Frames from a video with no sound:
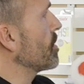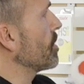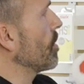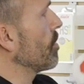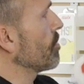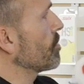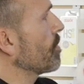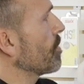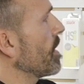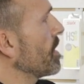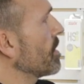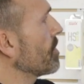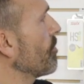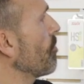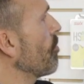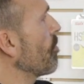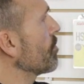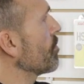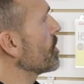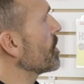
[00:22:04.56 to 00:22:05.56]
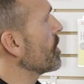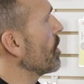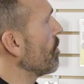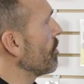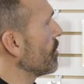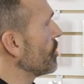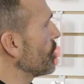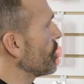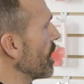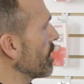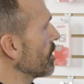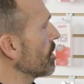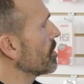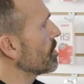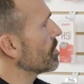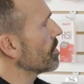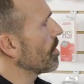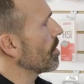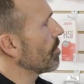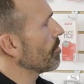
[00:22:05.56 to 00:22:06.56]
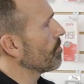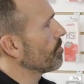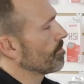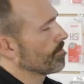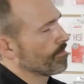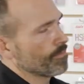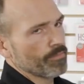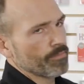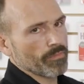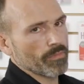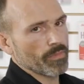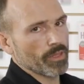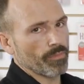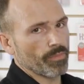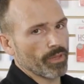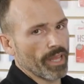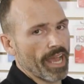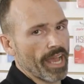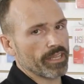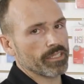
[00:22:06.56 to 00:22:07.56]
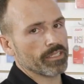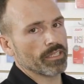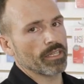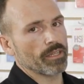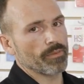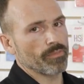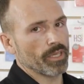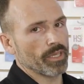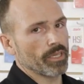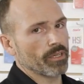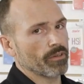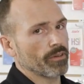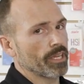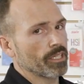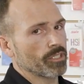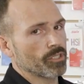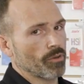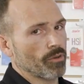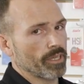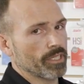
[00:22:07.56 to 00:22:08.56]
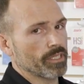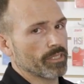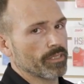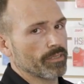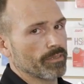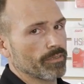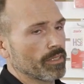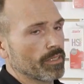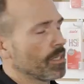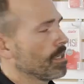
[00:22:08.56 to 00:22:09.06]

snow, transformed snow, injected snow? The black's going to be a great choice.